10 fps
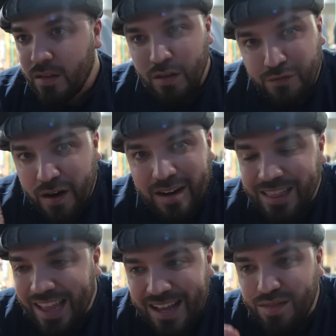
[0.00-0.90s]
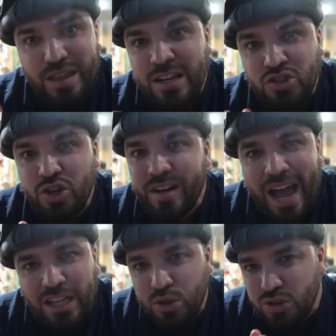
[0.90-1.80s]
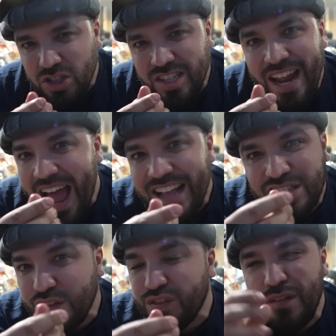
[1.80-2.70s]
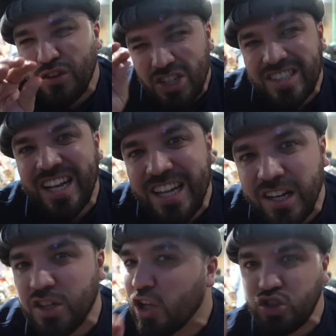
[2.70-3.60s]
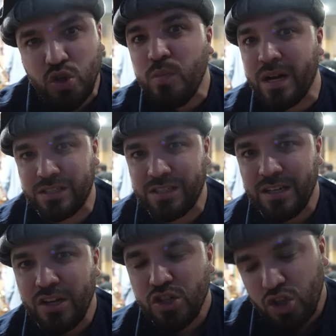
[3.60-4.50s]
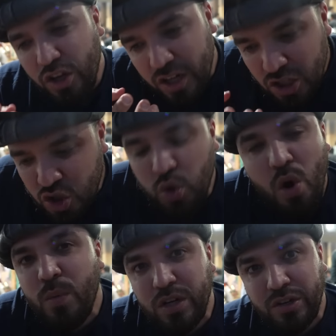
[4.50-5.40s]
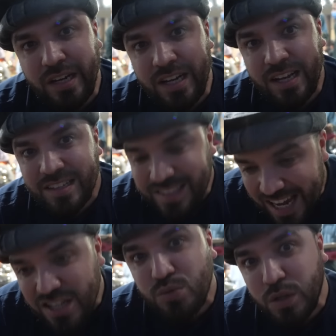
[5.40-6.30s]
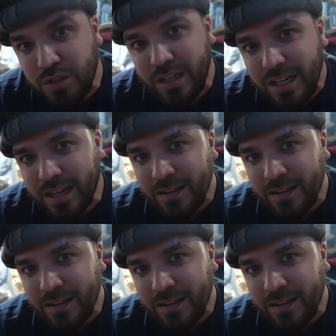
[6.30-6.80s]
The very light things you can add to it just enhance the flavor, just a little, not too much. So you can enjoy what you're eating and taste what you're eating.